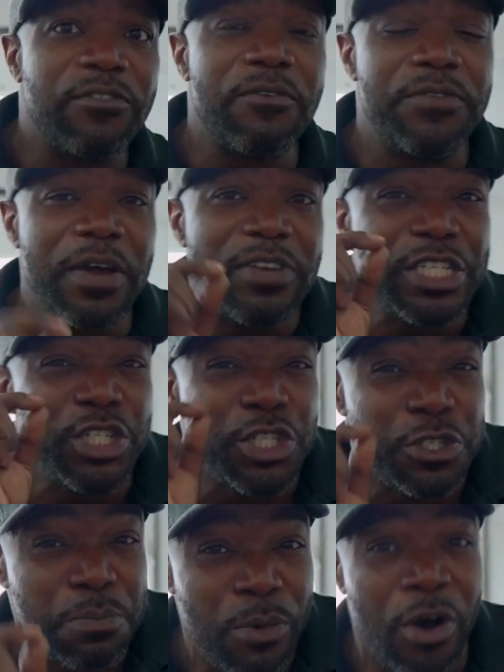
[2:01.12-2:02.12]
a very
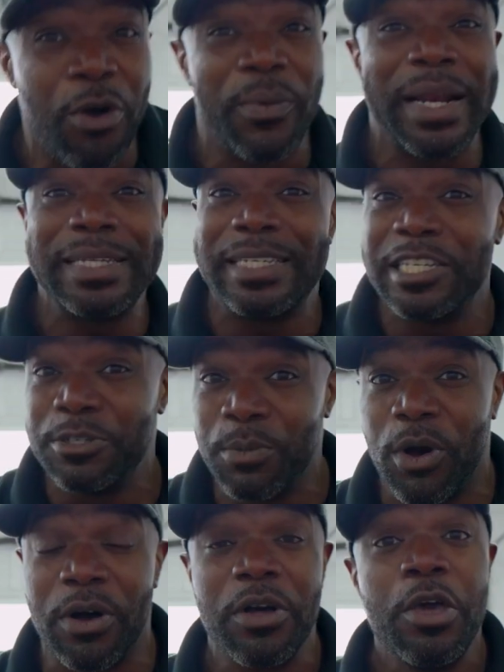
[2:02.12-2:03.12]
small, when I say
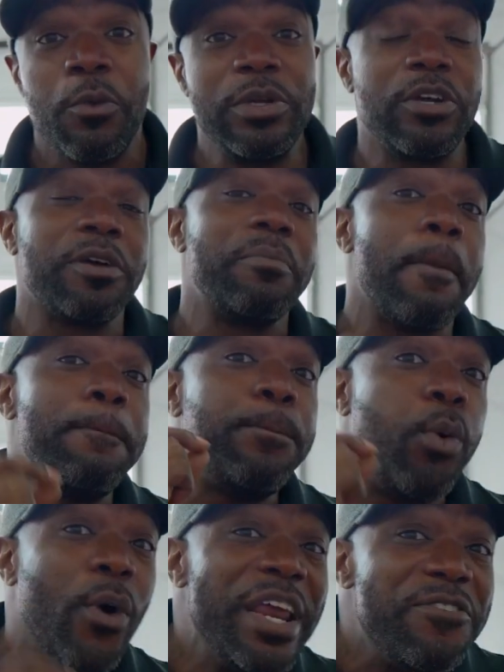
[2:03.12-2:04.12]
small, we're talking about
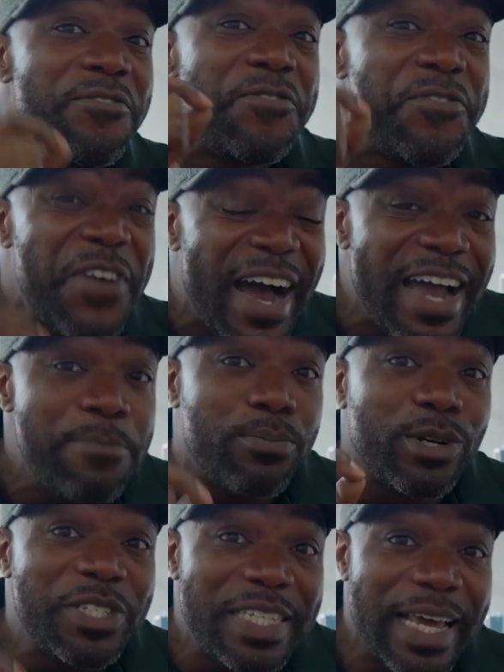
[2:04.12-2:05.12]

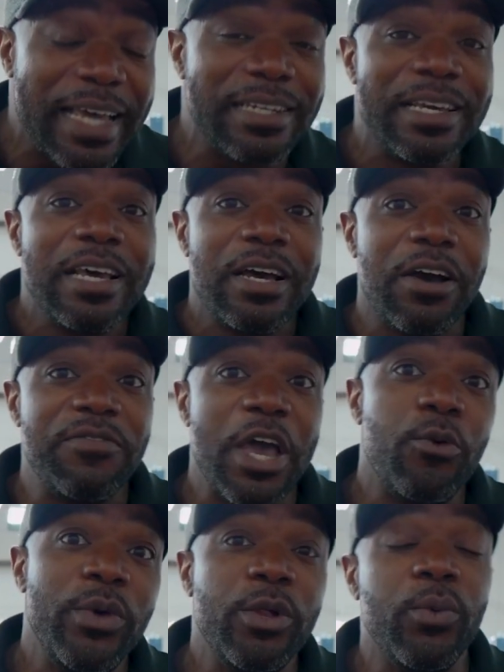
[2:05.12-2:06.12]
0.5% of
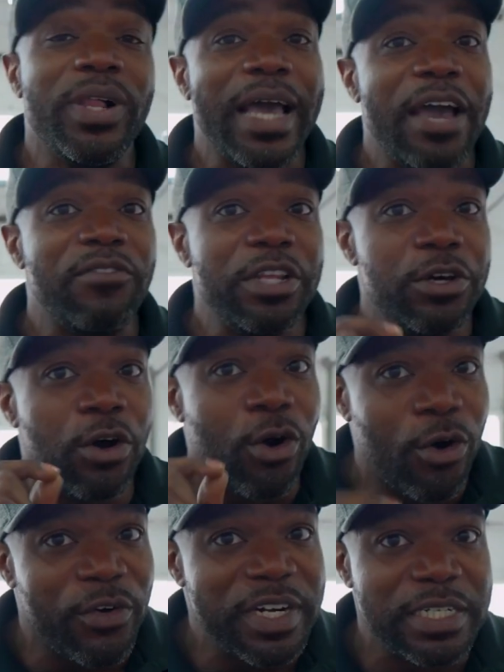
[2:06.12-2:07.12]
that wheel will have a little
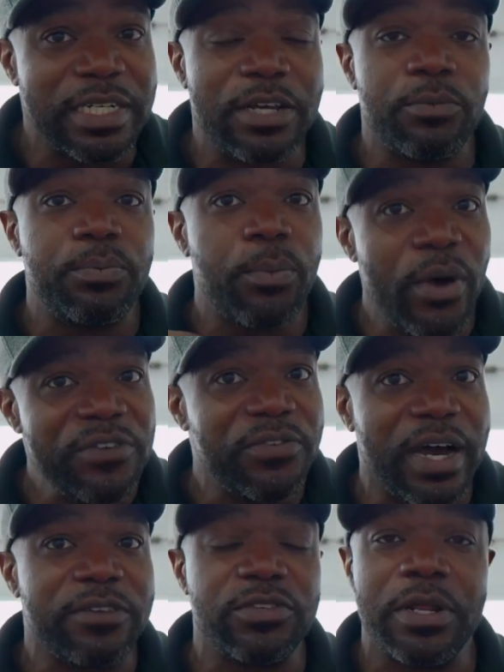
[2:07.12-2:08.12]
orange in it,
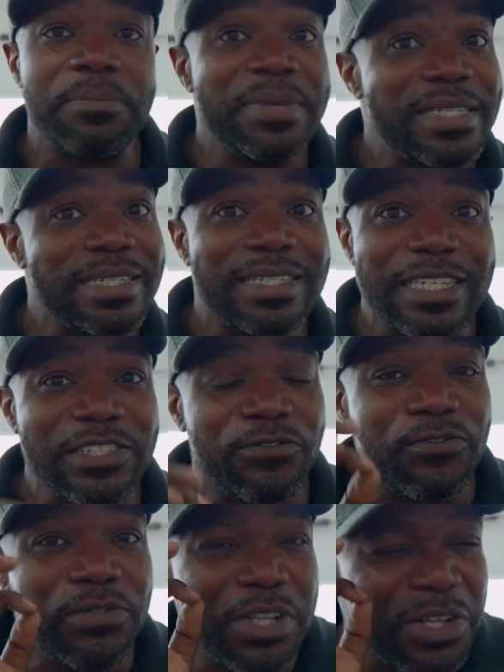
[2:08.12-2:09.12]
0.5. So that means it's just a
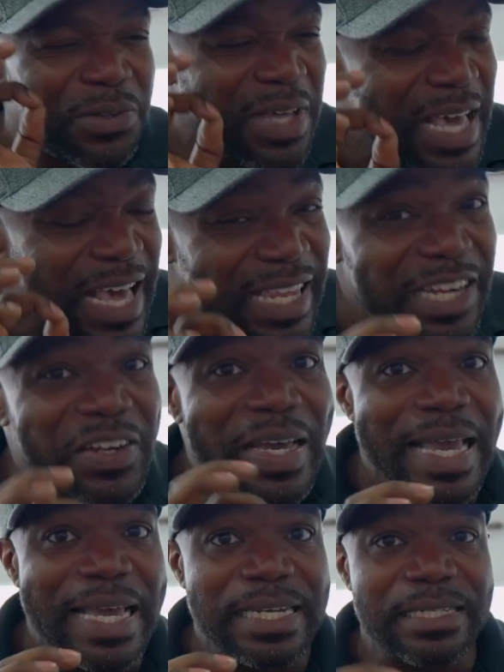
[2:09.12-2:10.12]
little
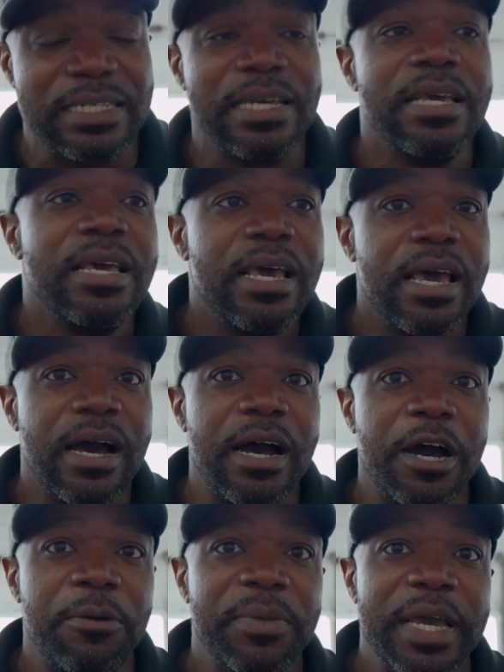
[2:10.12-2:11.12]
hint.
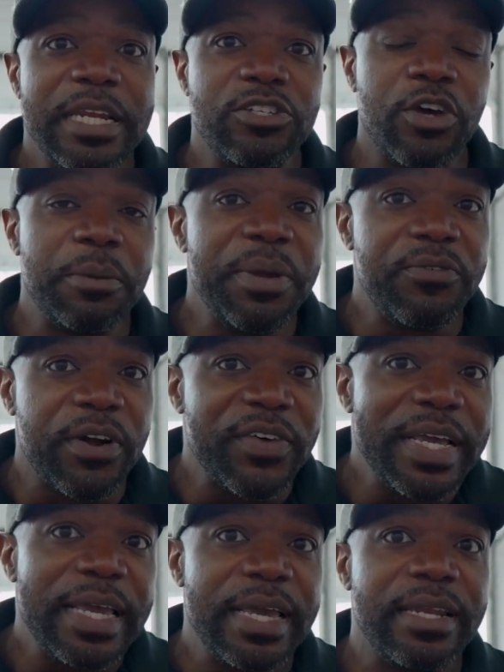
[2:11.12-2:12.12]
And it's going to be very
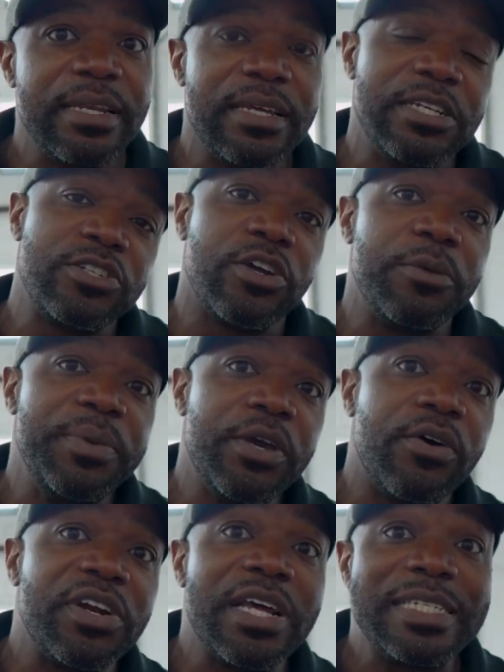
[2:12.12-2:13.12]
hidden, and it's going to be
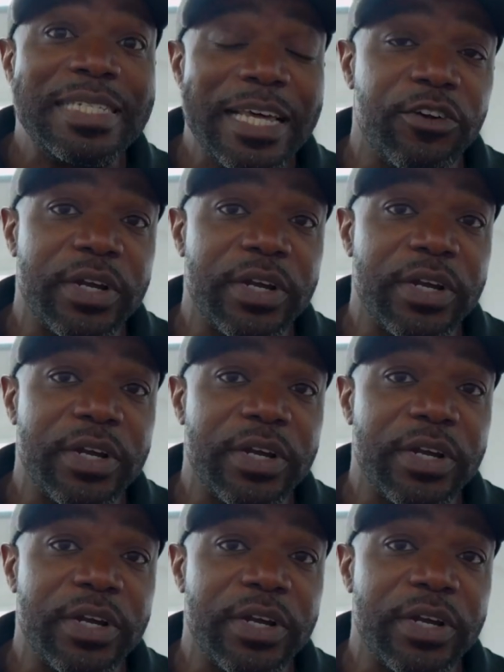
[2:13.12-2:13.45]
on that center